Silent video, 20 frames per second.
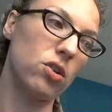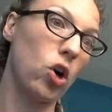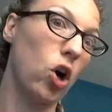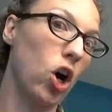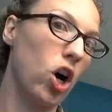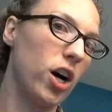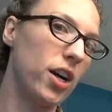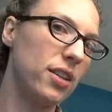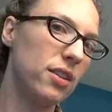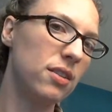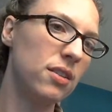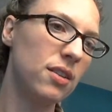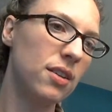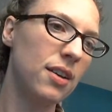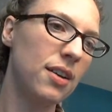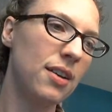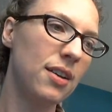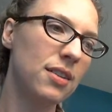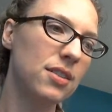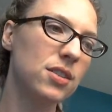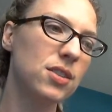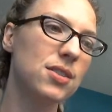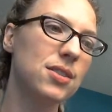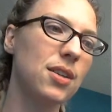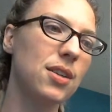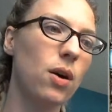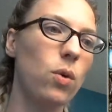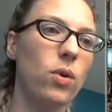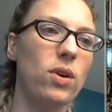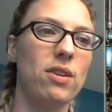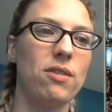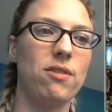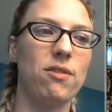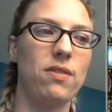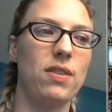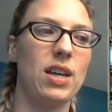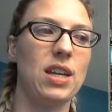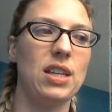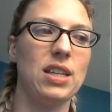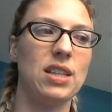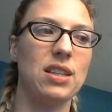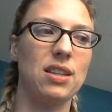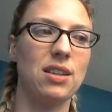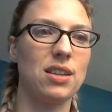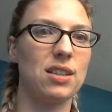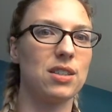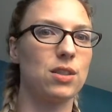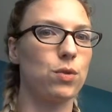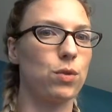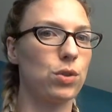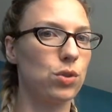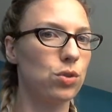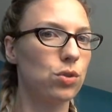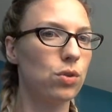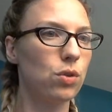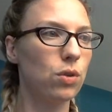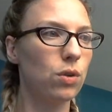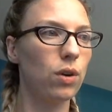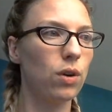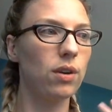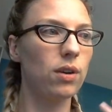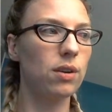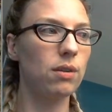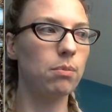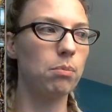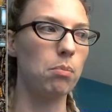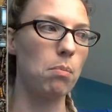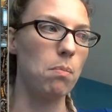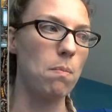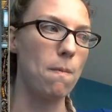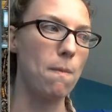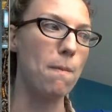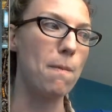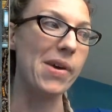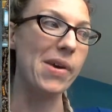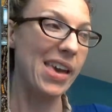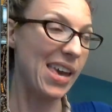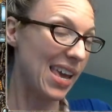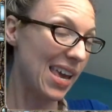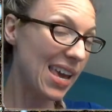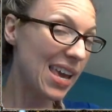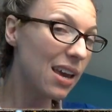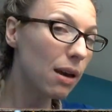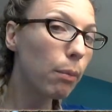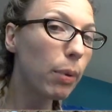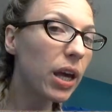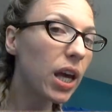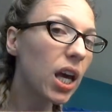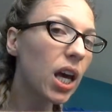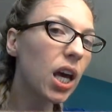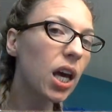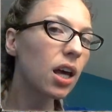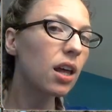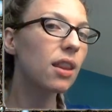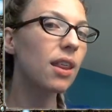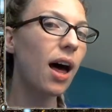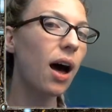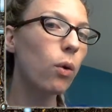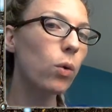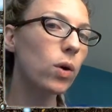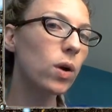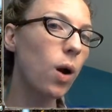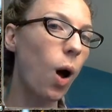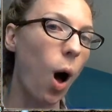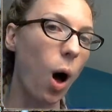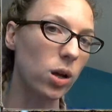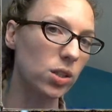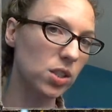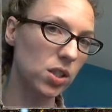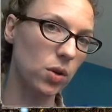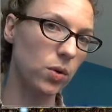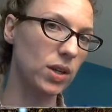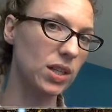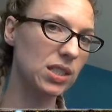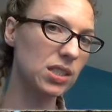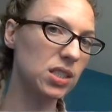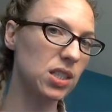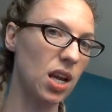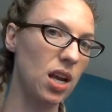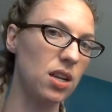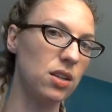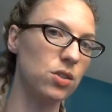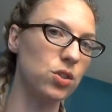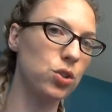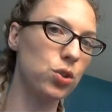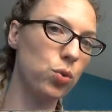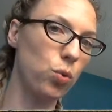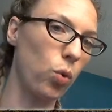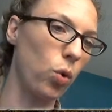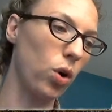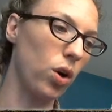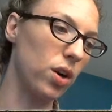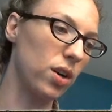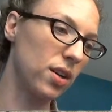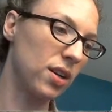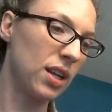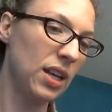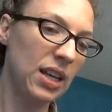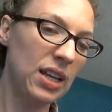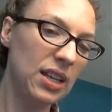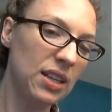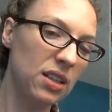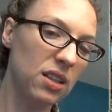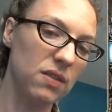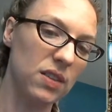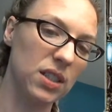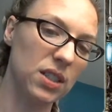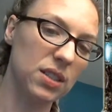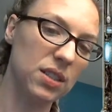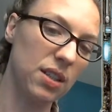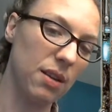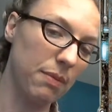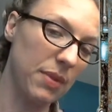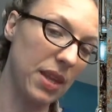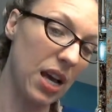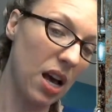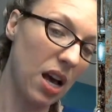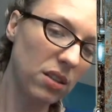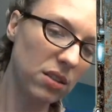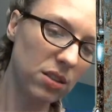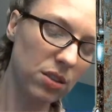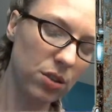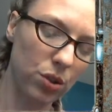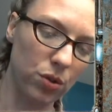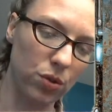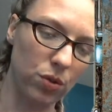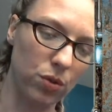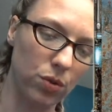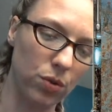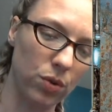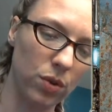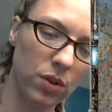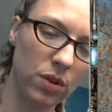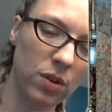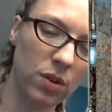gone. So if anything gets restored, maybe that would also extend toward giving something else to